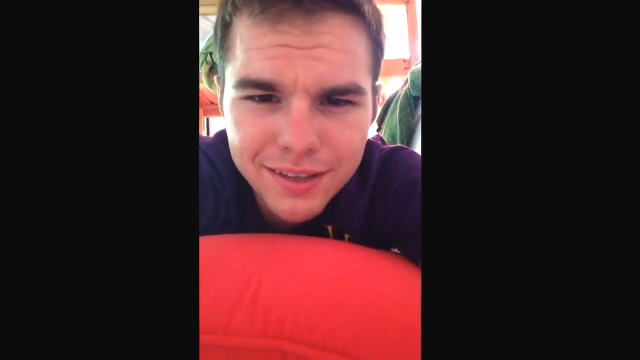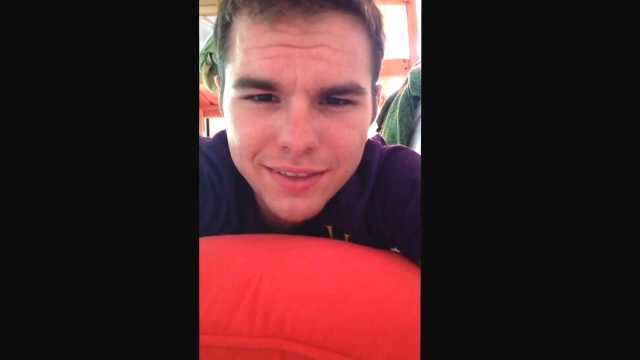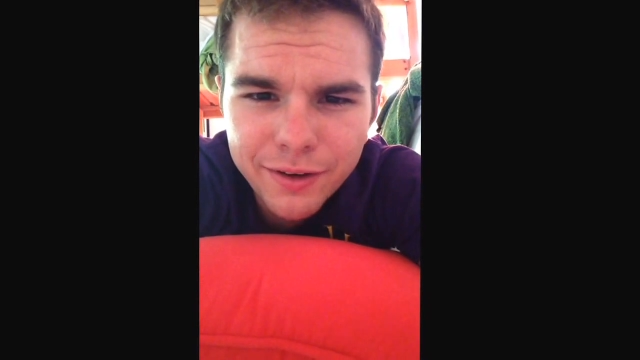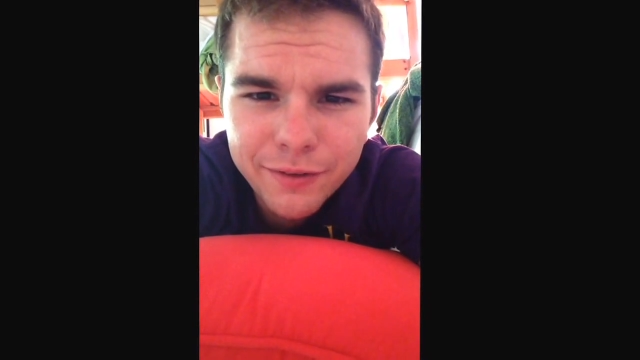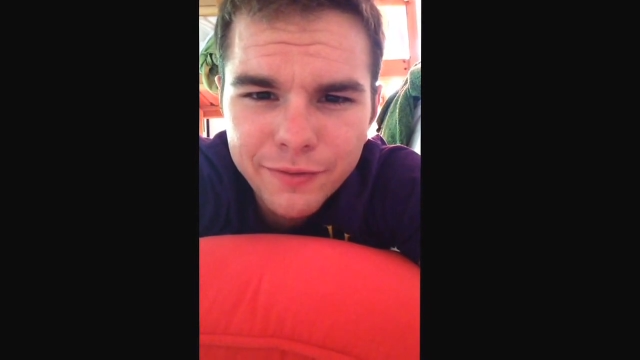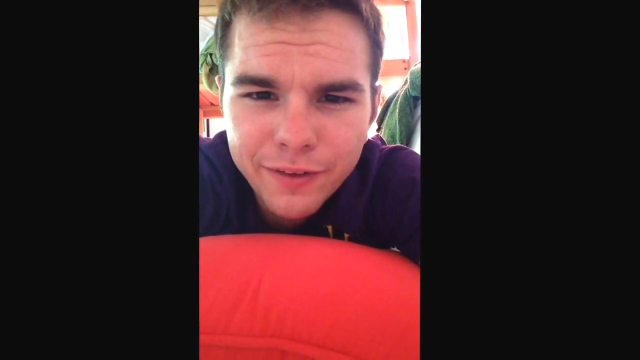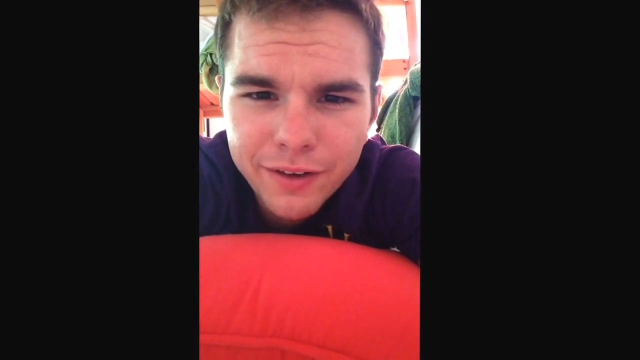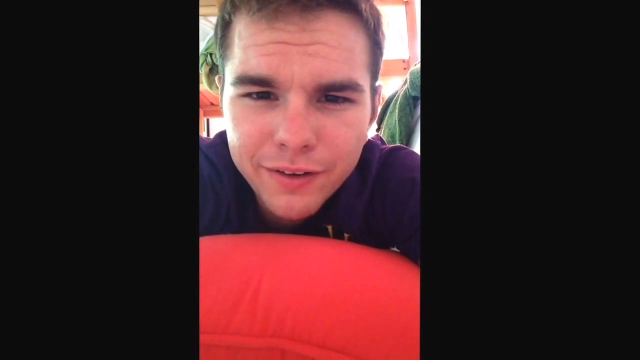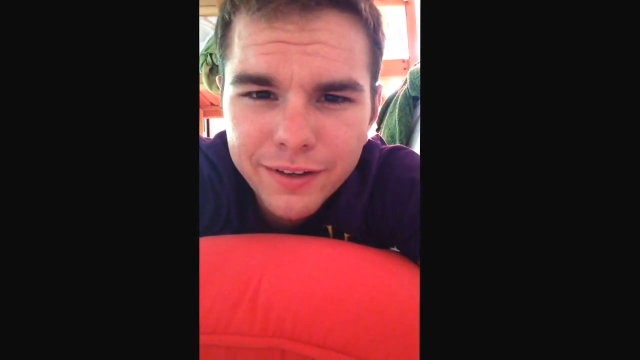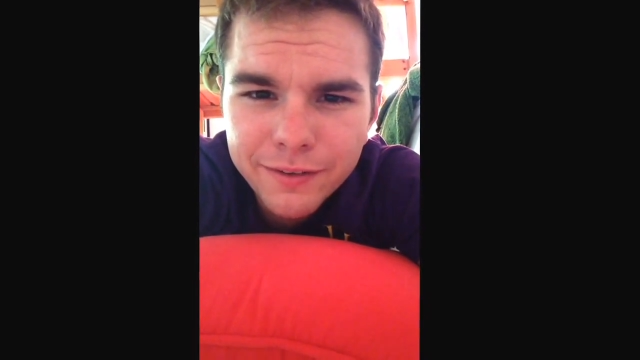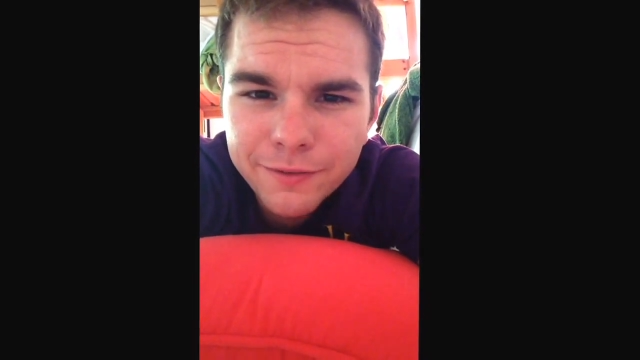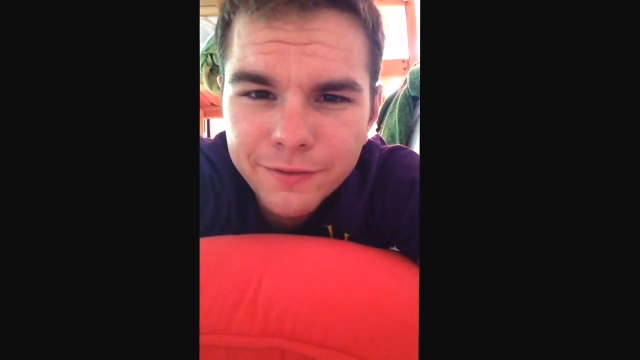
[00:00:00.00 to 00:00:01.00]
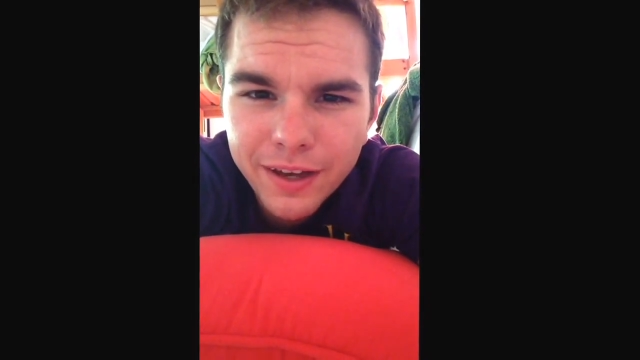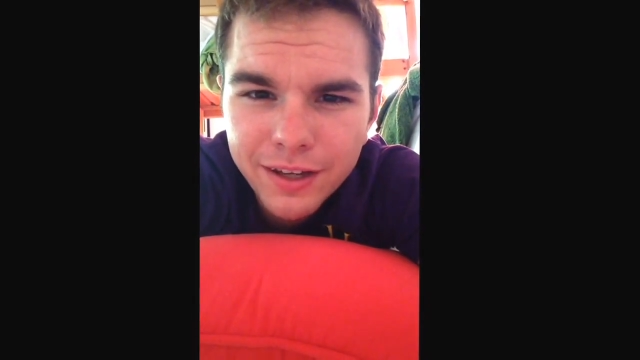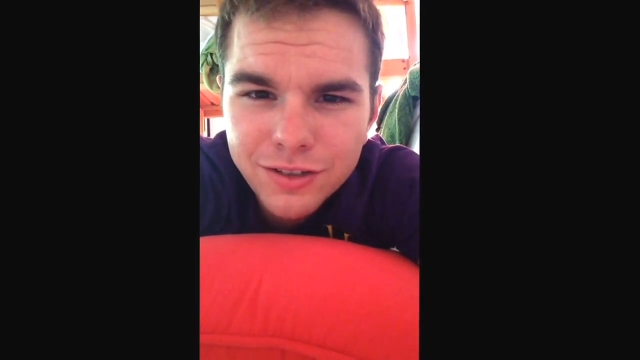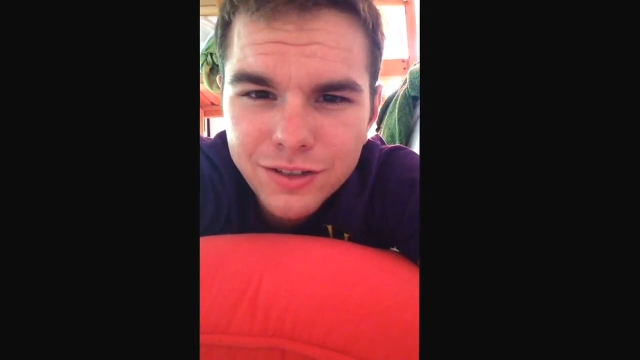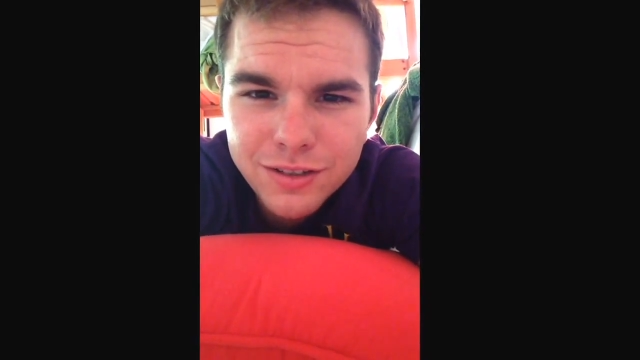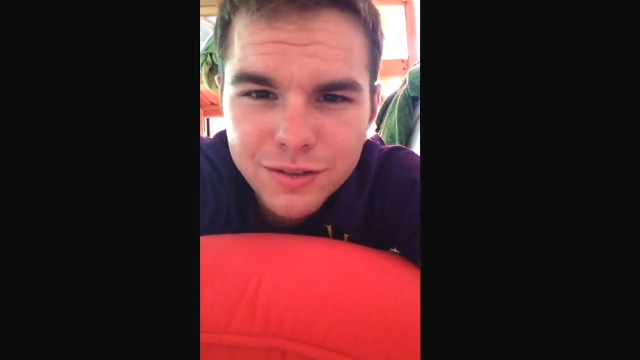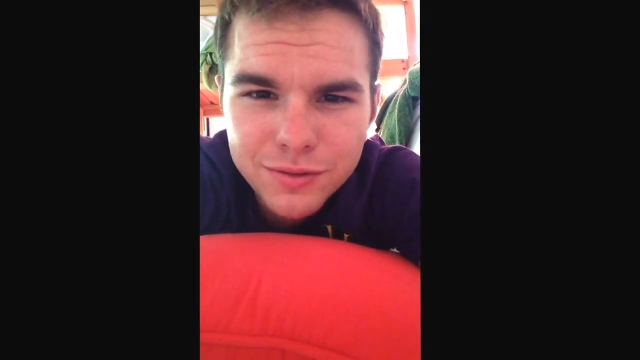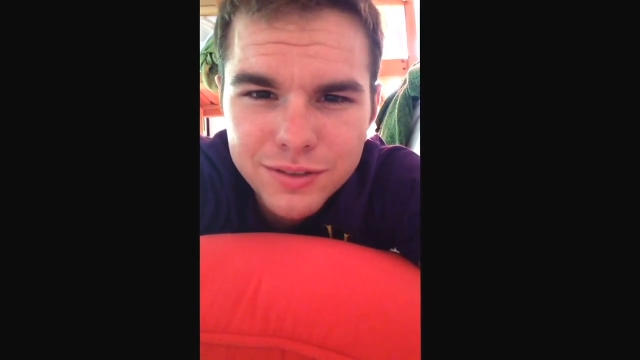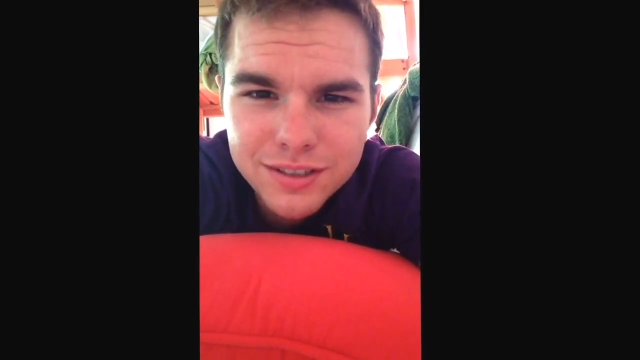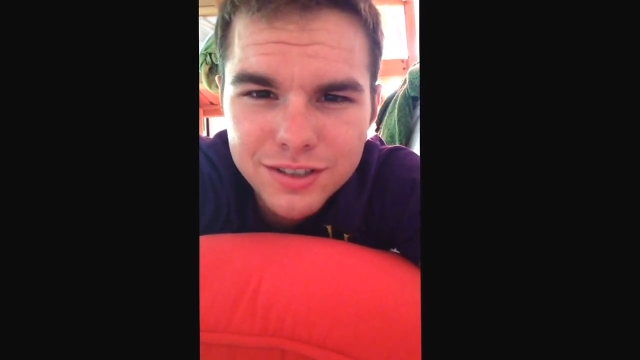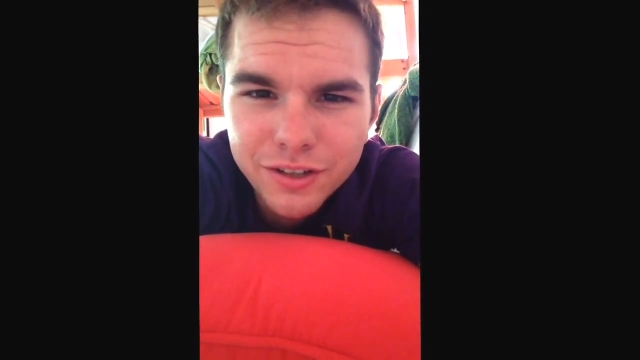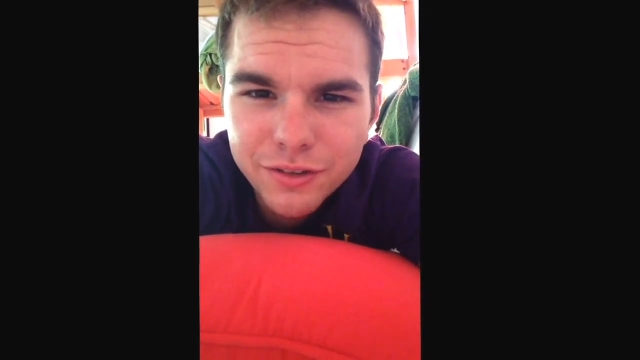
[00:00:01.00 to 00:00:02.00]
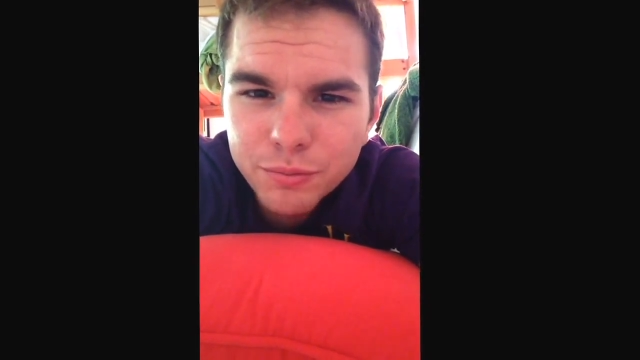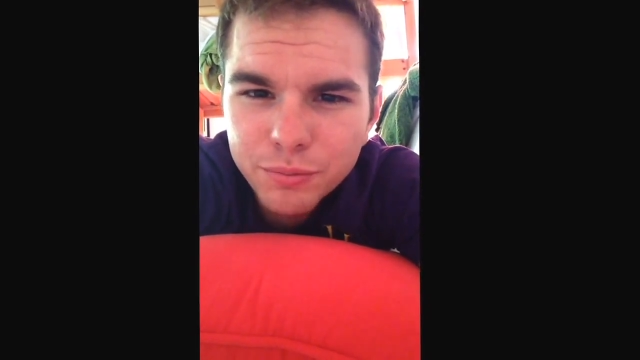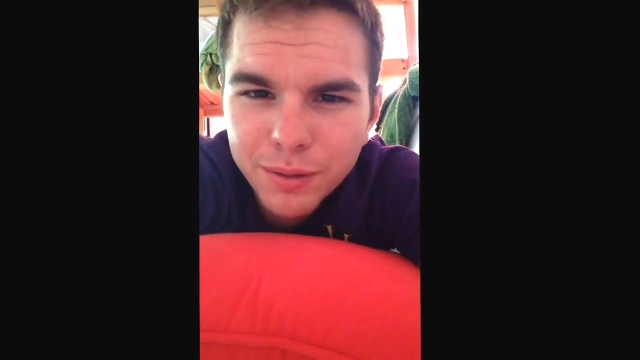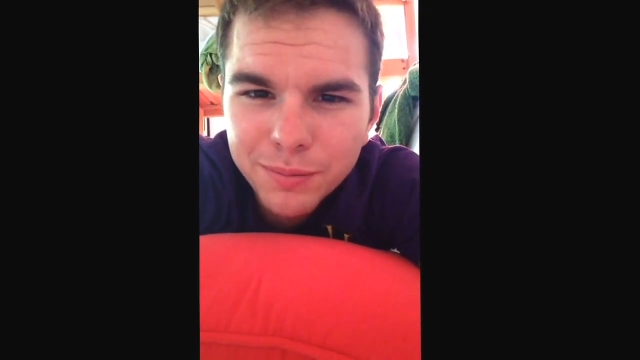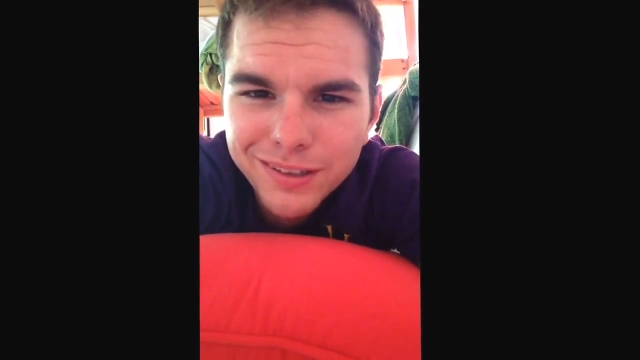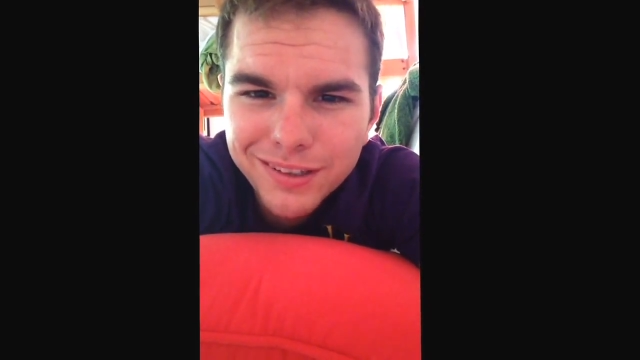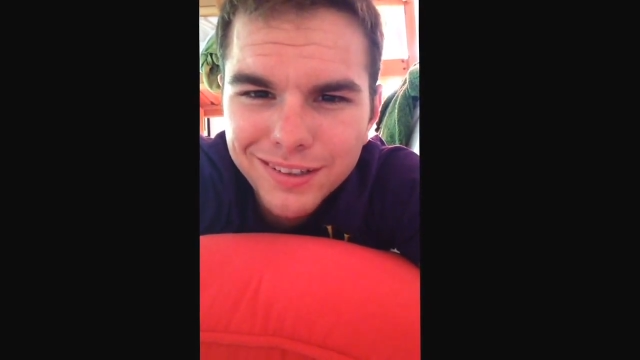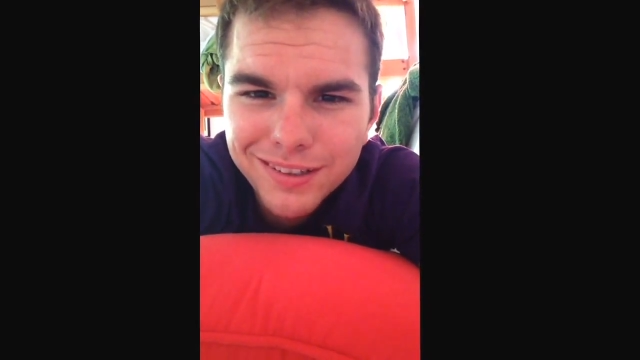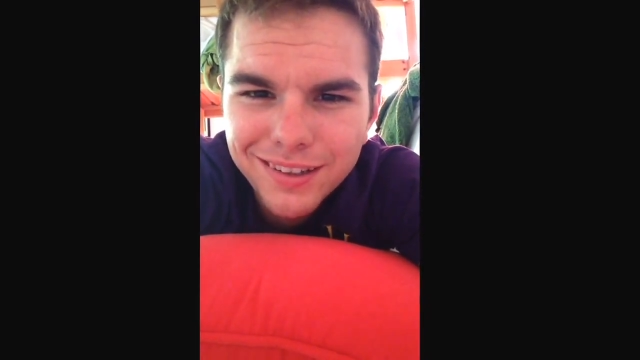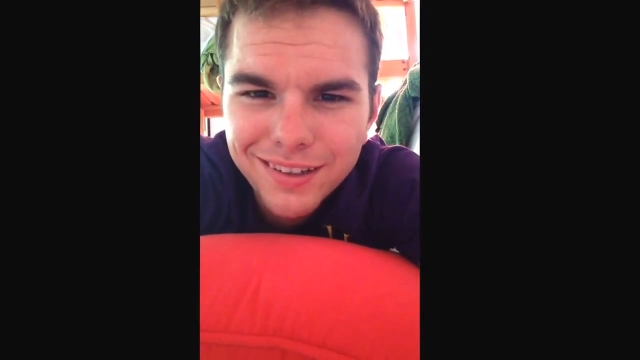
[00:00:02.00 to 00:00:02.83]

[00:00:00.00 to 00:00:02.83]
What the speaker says: they're very affectionate towards each other in public.